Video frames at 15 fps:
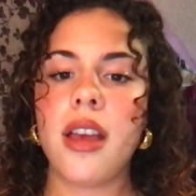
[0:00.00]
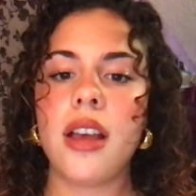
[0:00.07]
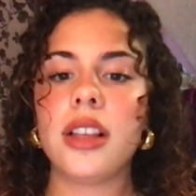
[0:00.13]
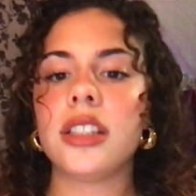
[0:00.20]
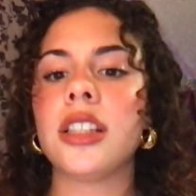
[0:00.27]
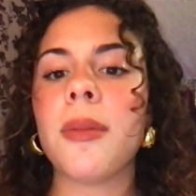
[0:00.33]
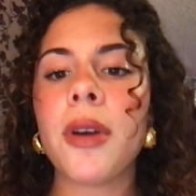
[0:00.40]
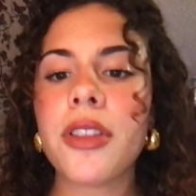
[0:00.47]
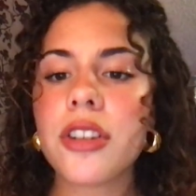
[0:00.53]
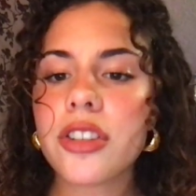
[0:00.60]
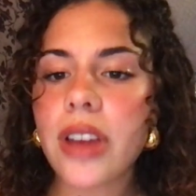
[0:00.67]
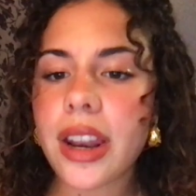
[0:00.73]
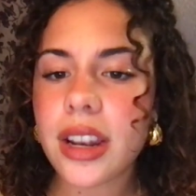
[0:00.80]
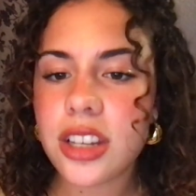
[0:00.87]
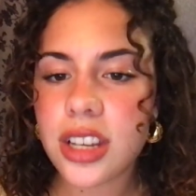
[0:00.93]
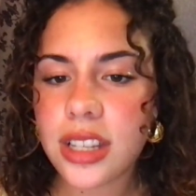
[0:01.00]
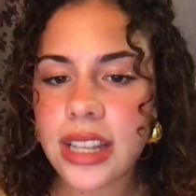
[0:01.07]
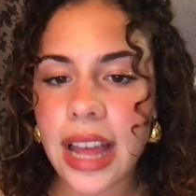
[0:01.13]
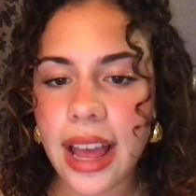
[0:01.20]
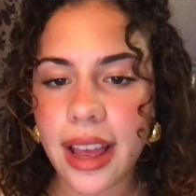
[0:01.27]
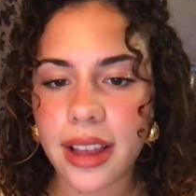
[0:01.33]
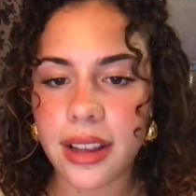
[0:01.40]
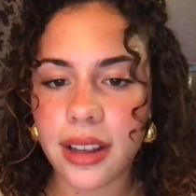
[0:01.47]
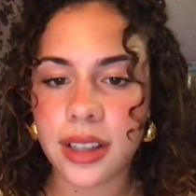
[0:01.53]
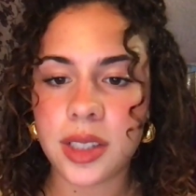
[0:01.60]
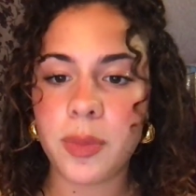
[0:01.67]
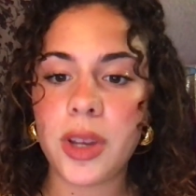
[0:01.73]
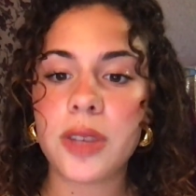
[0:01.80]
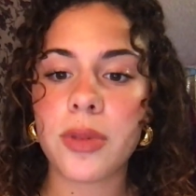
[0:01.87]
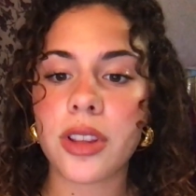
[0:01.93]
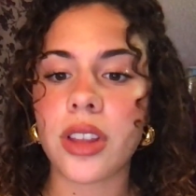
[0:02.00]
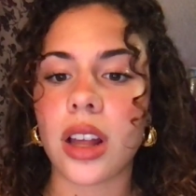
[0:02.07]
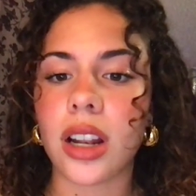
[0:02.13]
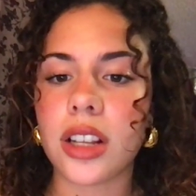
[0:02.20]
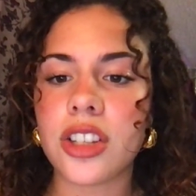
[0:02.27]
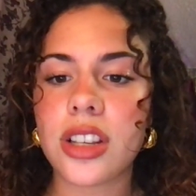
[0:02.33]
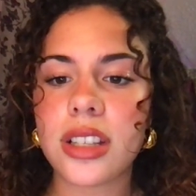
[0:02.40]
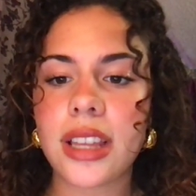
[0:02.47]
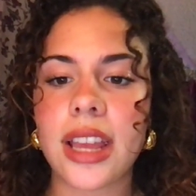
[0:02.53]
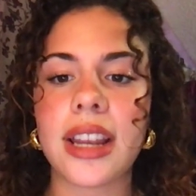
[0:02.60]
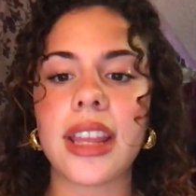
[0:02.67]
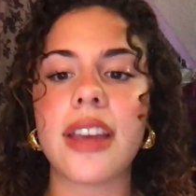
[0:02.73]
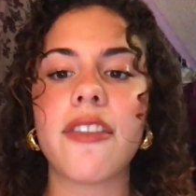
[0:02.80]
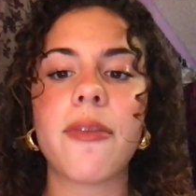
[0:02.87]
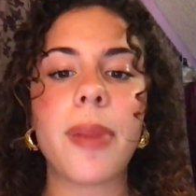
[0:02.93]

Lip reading: Some other strategies that a speech pathologist can give